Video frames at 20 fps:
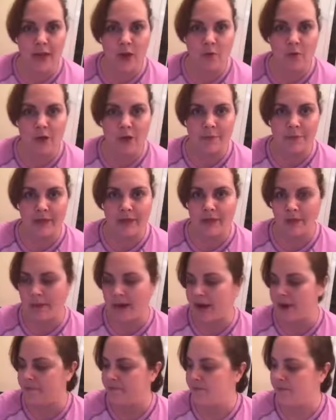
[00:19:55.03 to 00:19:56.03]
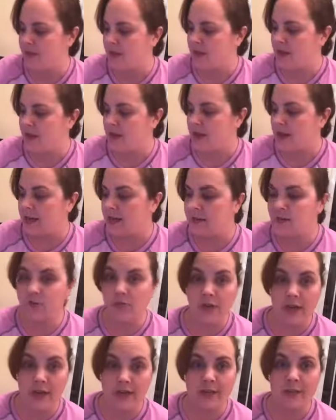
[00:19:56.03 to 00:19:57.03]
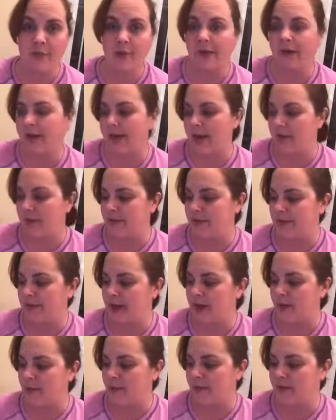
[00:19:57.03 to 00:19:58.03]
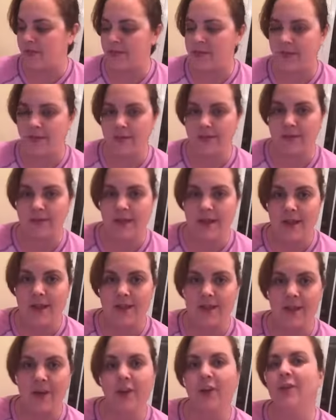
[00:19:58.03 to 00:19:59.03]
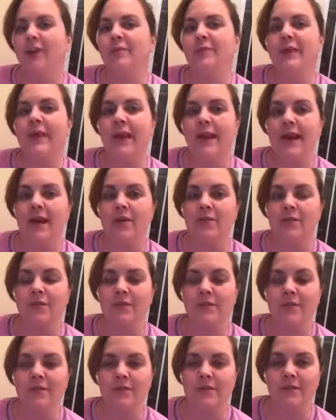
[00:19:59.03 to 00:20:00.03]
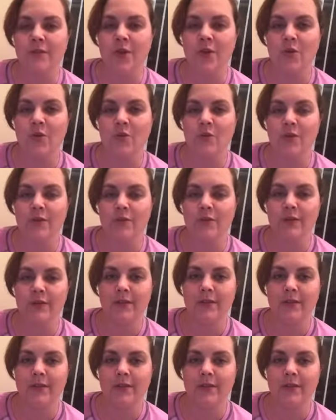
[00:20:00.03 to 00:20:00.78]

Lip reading: Oh, while I'm thinking about it, in January, and I'm excited about this, they are coming out, so doTERRA